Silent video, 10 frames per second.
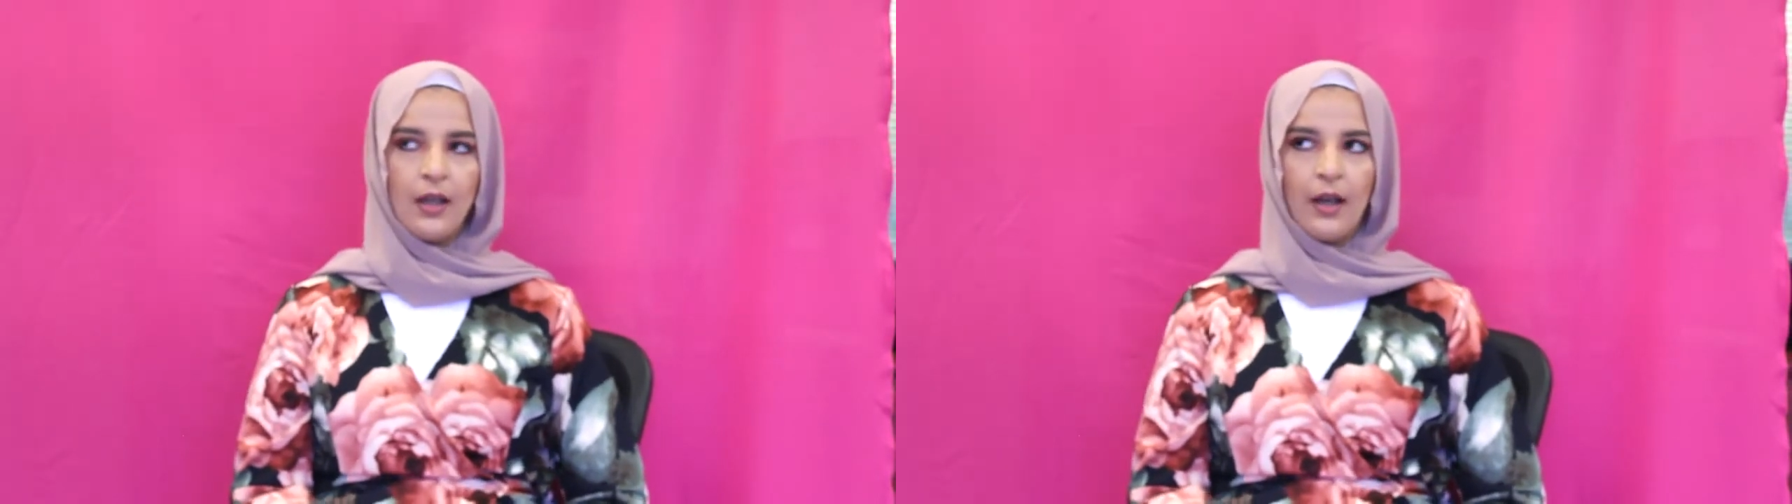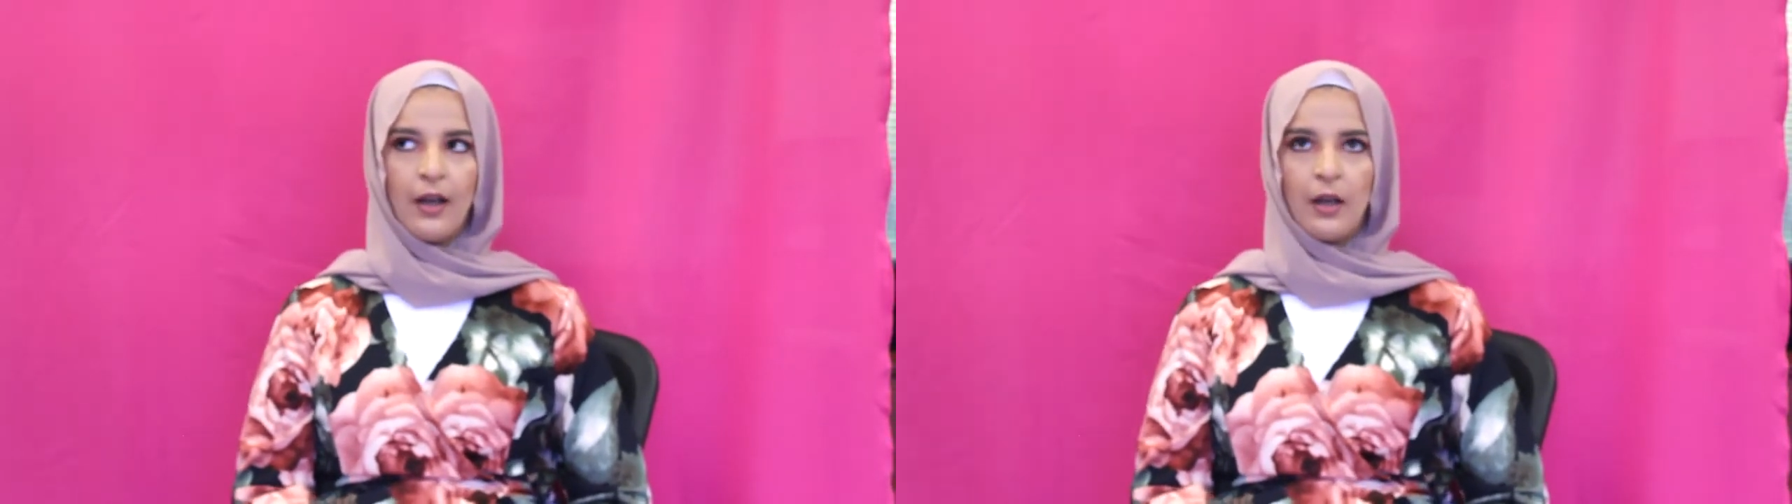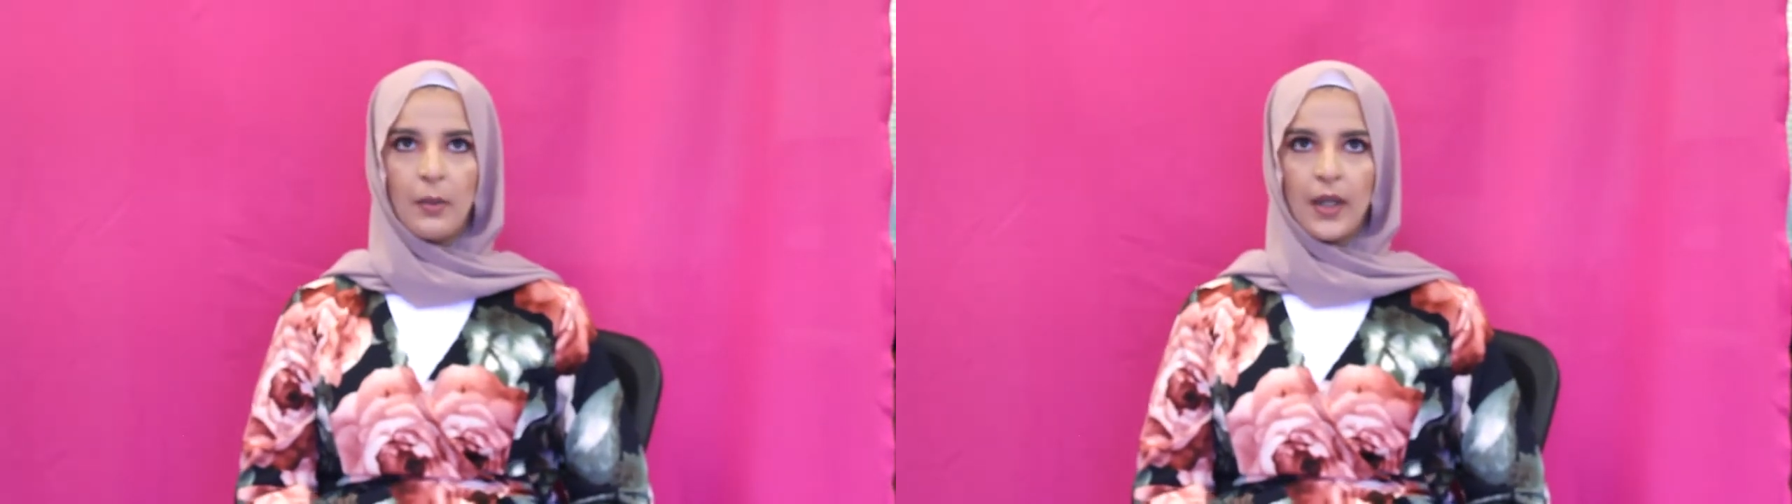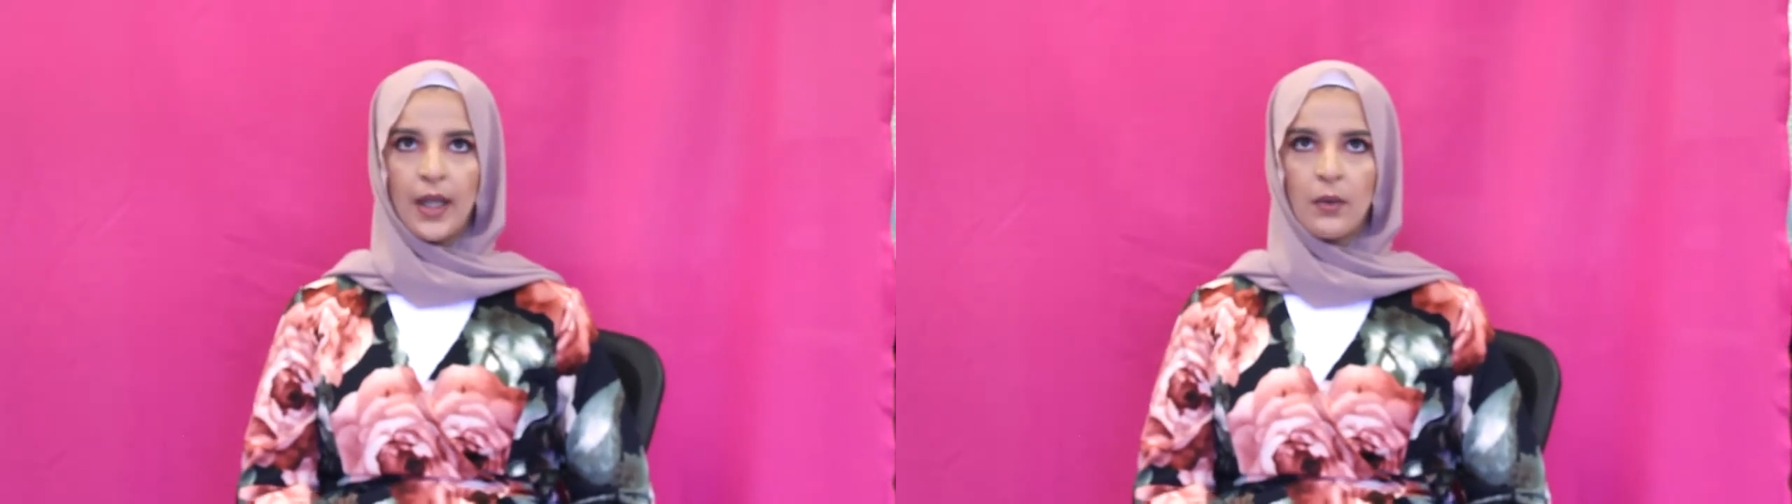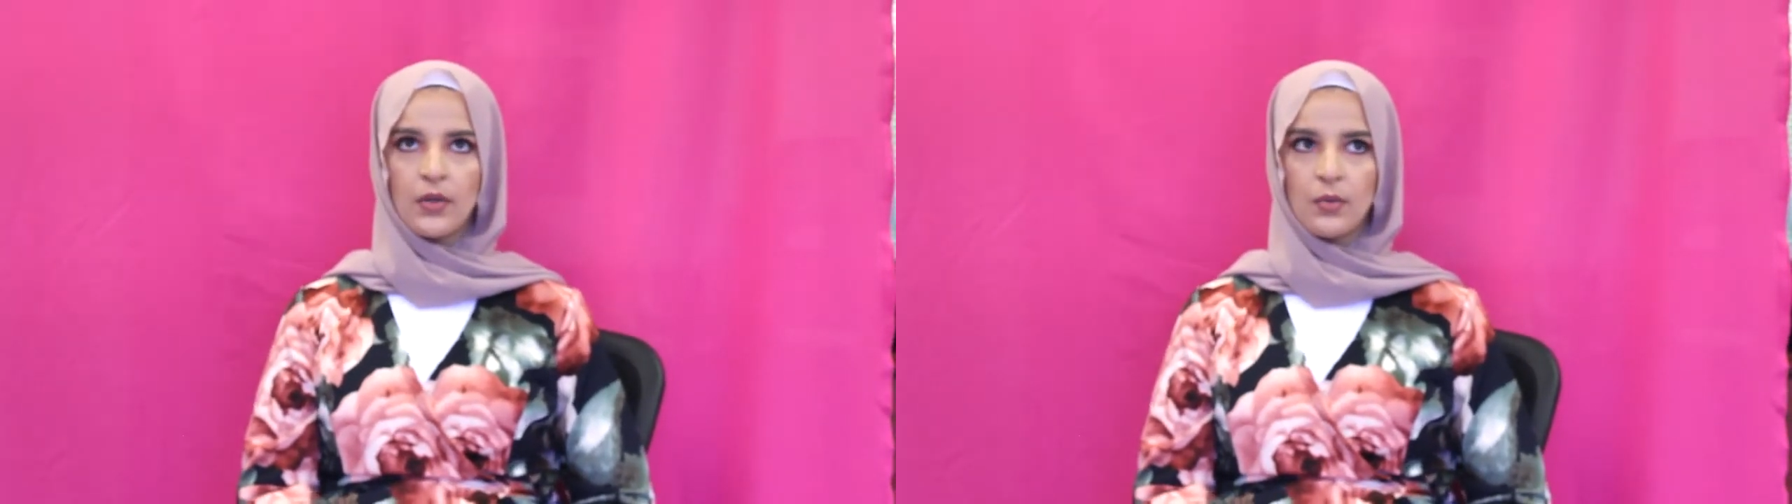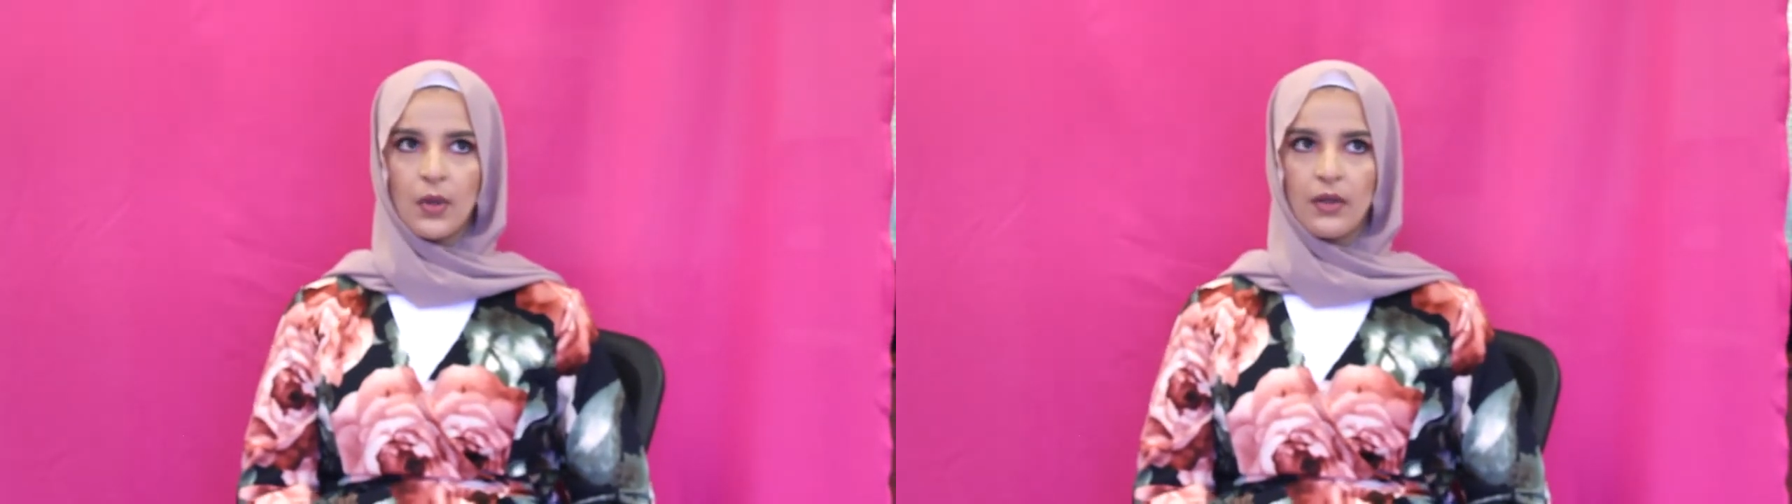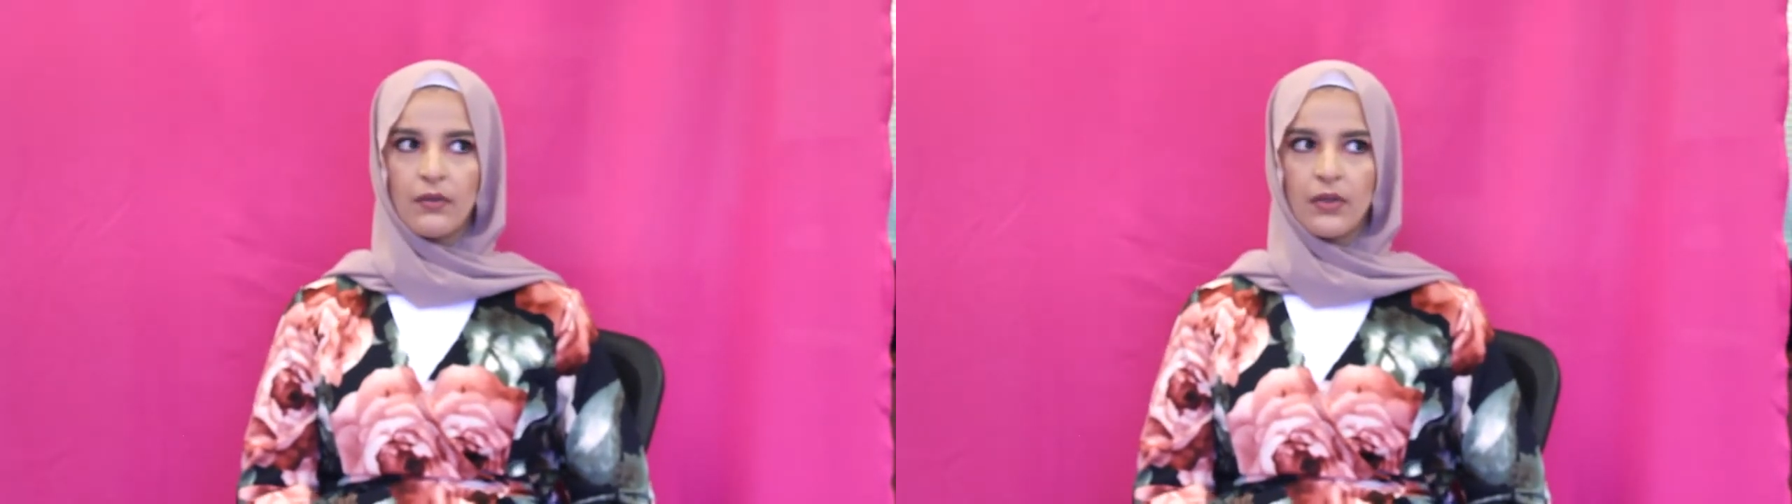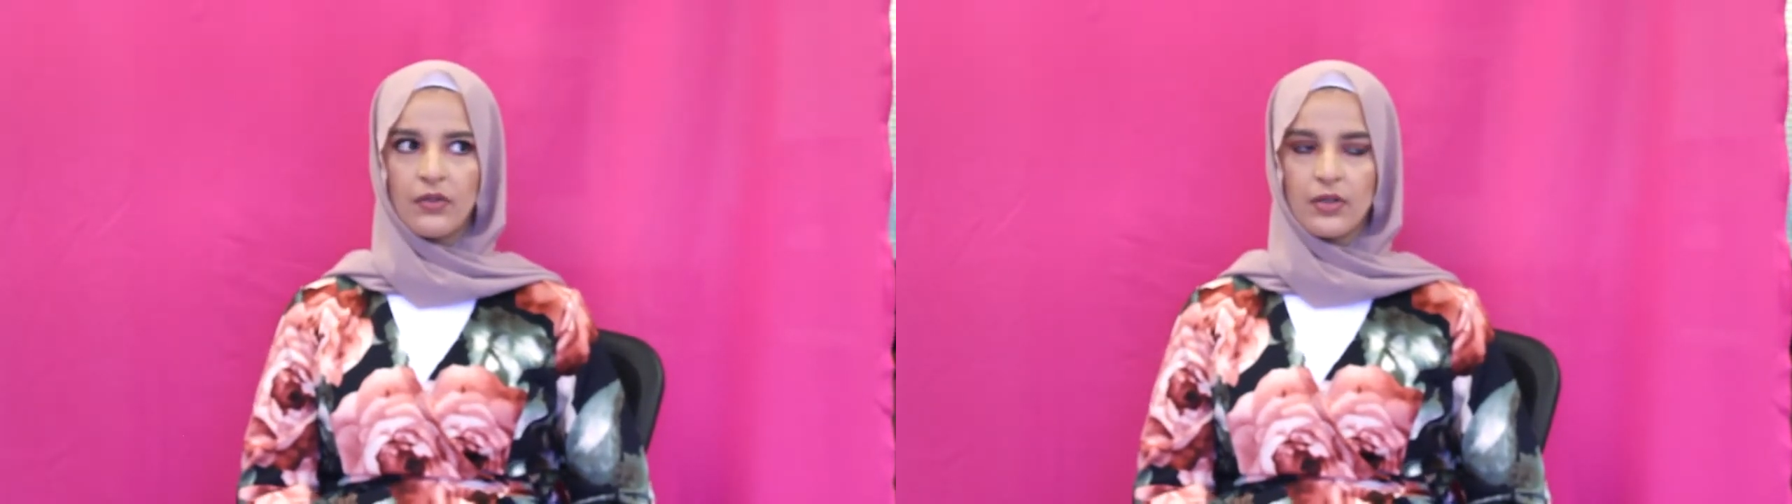And that was one
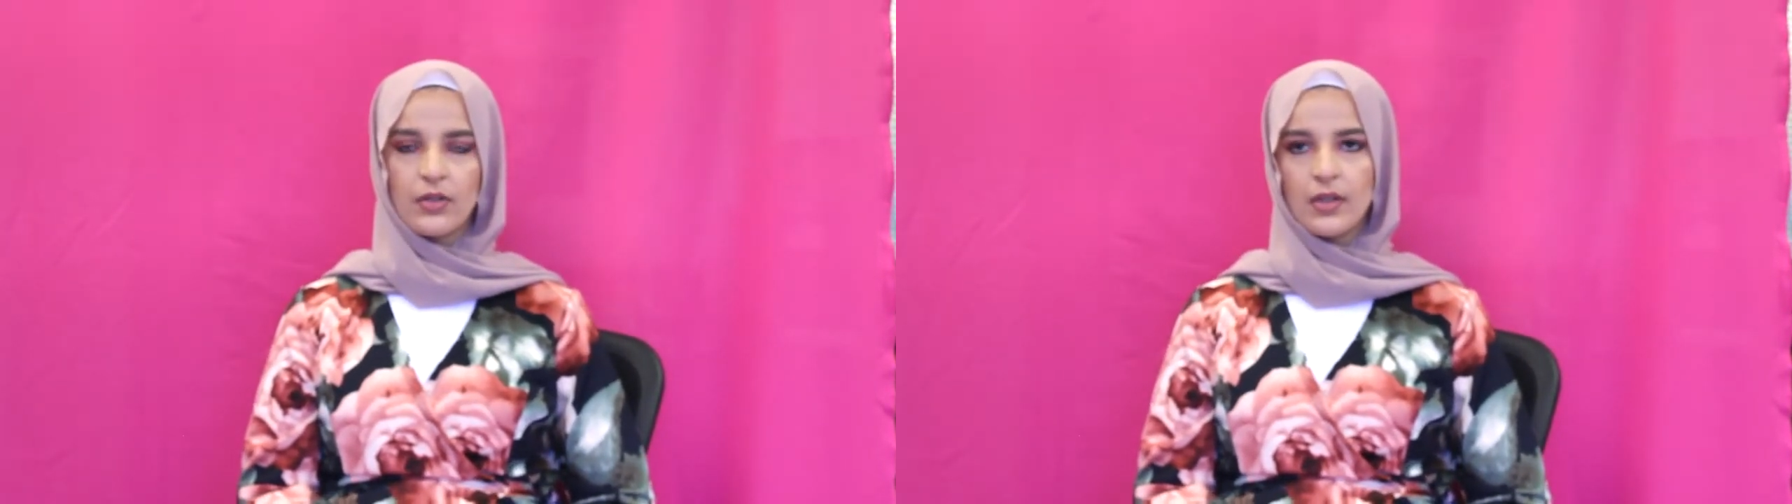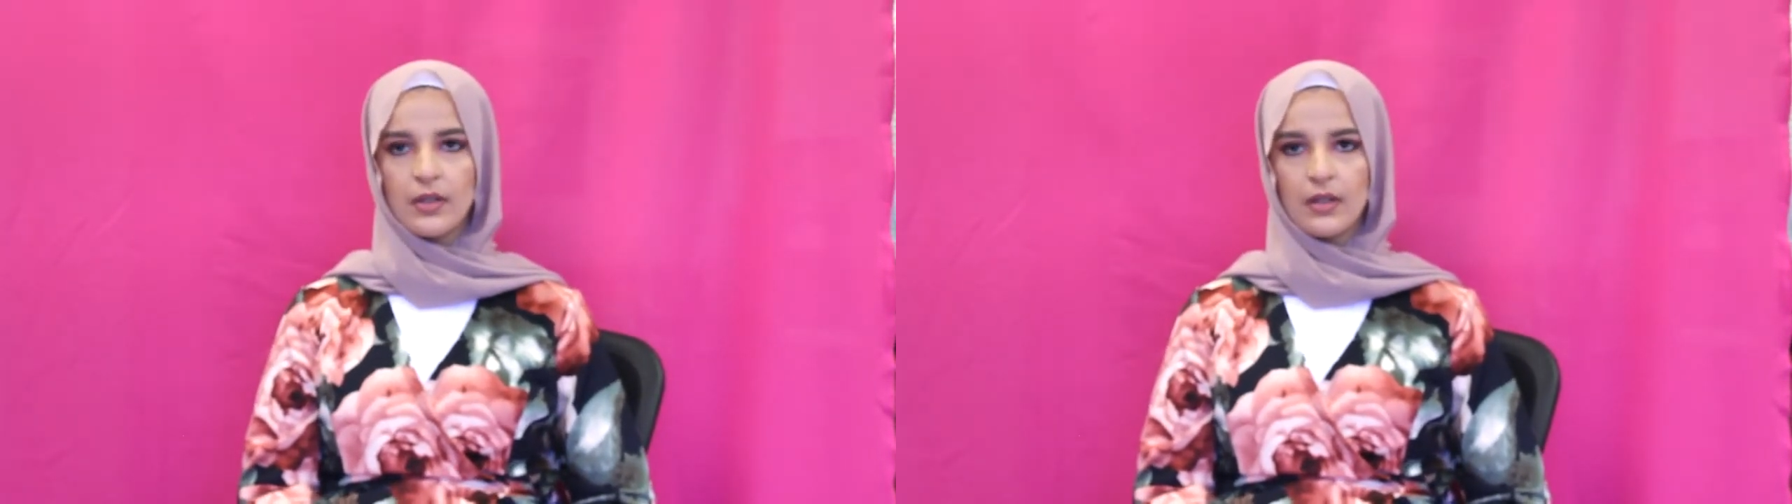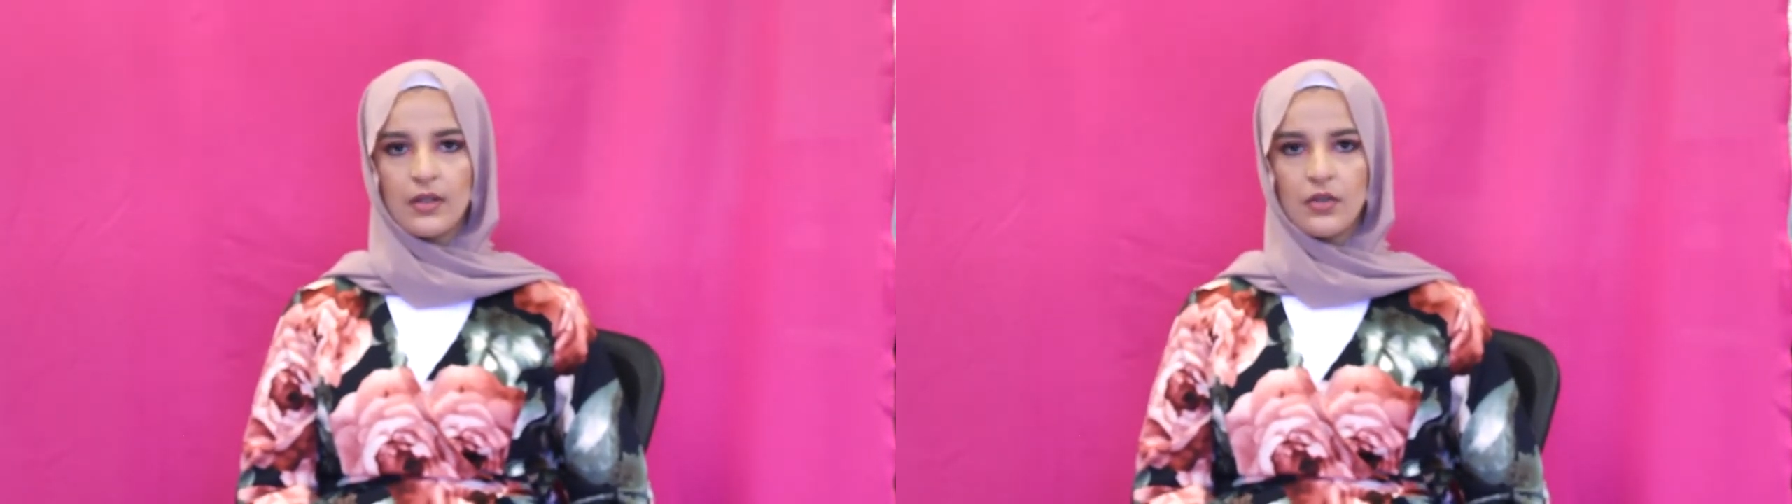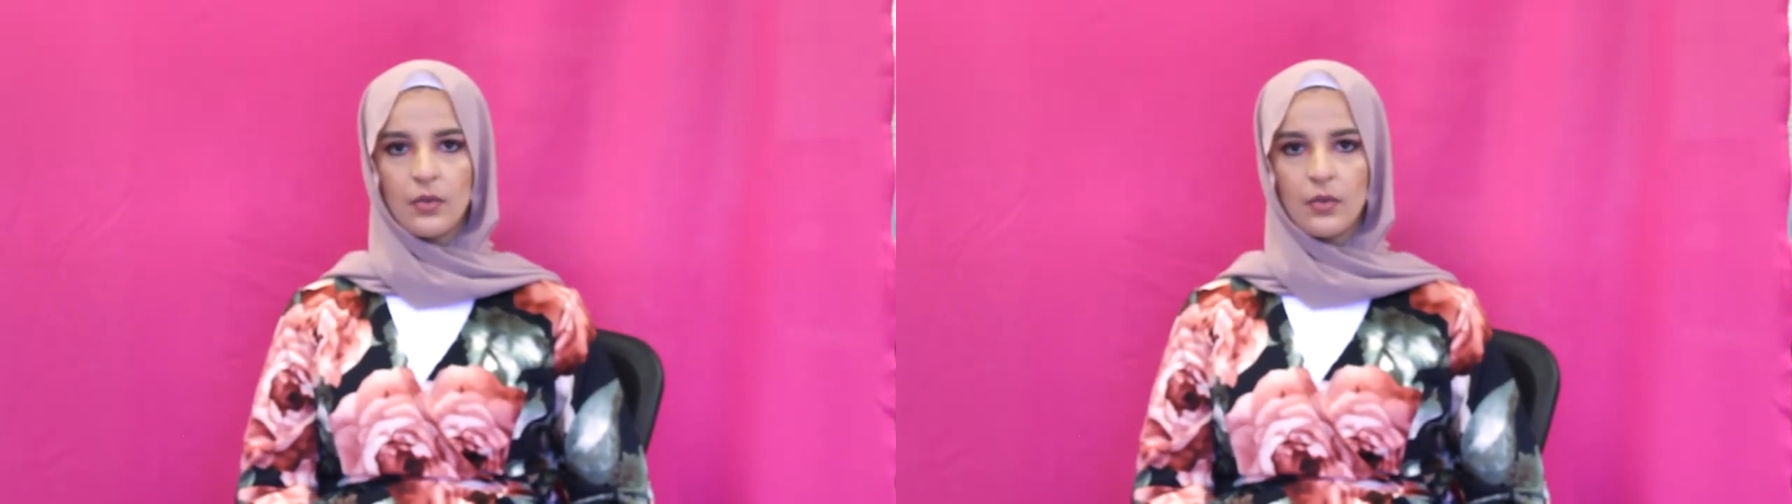of the first incidents